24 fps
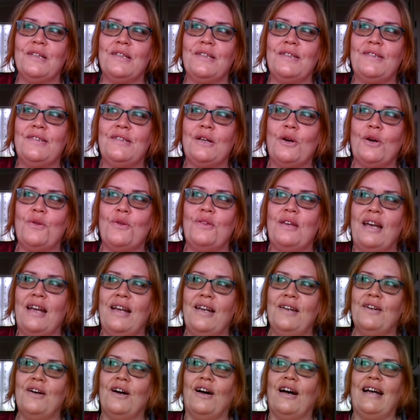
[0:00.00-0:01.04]
So
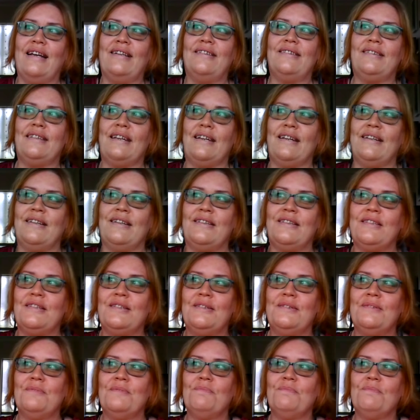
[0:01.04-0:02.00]
then I said,